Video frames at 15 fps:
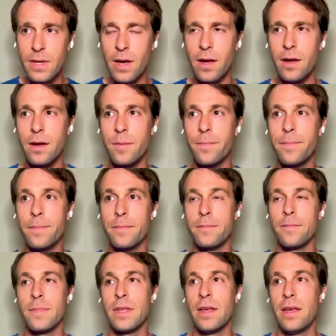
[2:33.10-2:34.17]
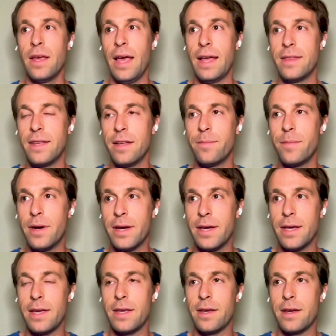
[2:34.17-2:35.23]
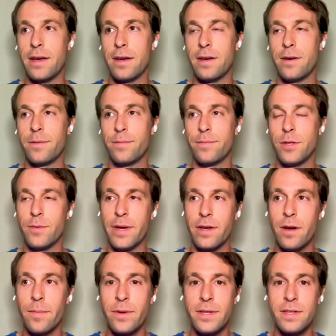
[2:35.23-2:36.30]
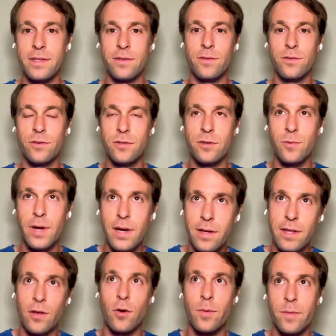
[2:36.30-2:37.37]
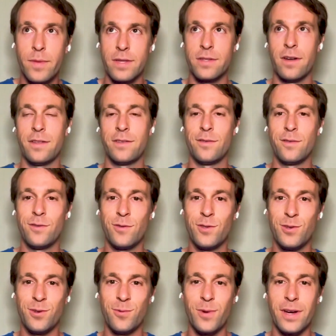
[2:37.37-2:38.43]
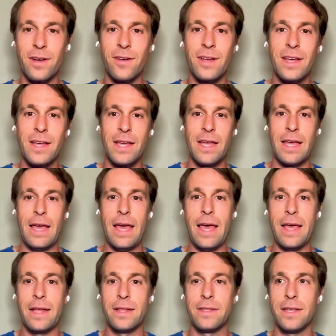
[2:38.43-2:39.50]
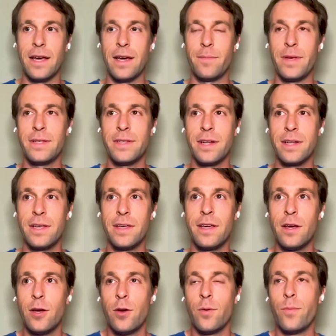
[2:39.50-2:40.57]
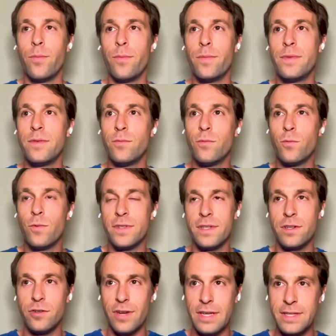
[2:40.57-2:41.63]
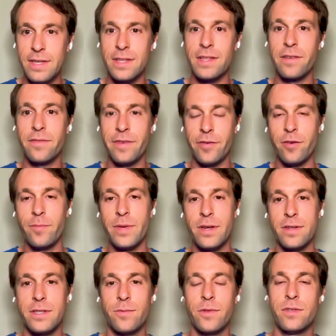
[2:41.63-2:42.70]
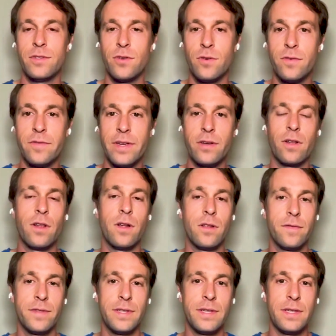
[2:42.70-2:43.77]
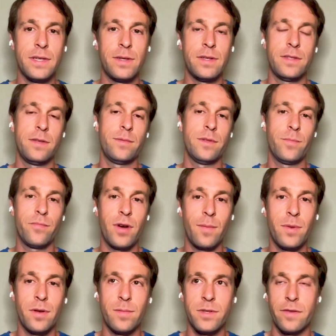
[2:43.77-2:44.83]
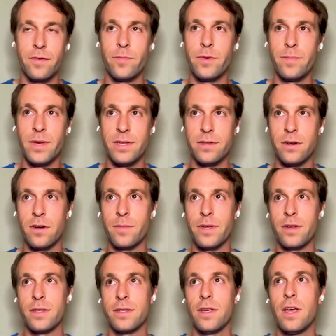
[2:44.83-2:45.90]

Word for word: Um, and then my, uh, you know, my company didn't do too well, and Open Bazaar didn't do too well, and I basically was interested in Ethereum because it was solving a lot of the, the, the problems of Open Bazaar. because